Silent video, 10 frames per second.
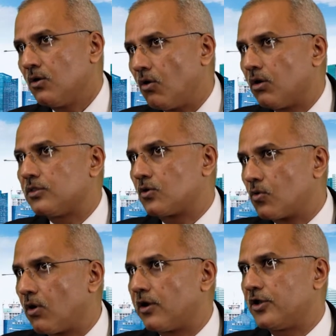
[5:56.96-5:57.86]
on the
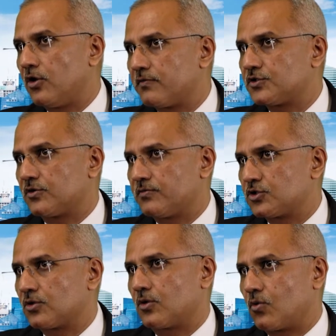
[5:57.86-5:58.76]
quality of
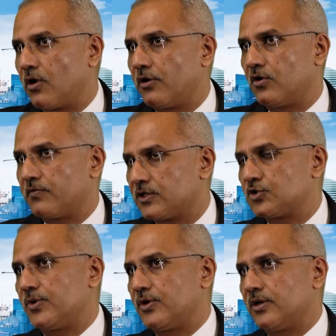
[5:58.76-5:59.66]
service, on the quality of
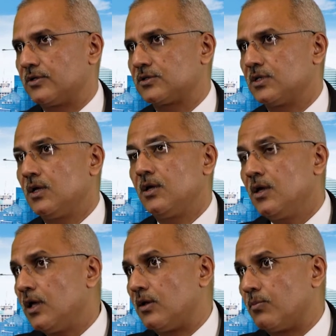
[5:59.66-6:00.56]
experience
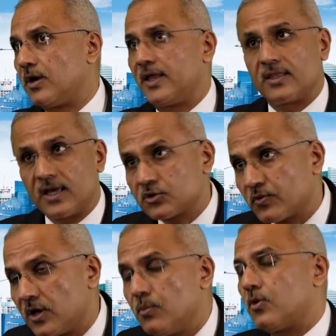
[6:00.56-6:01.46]
in building. And that's
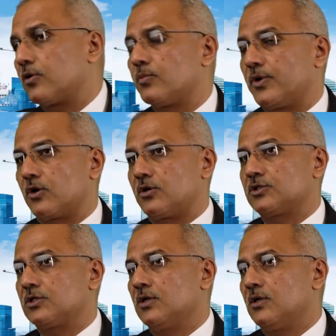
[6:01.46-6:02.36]
very important
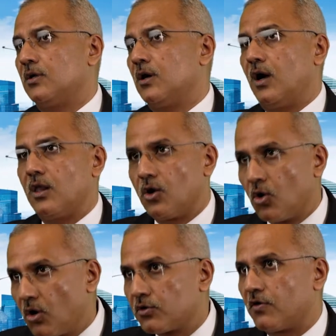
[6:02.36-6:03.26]
because a lot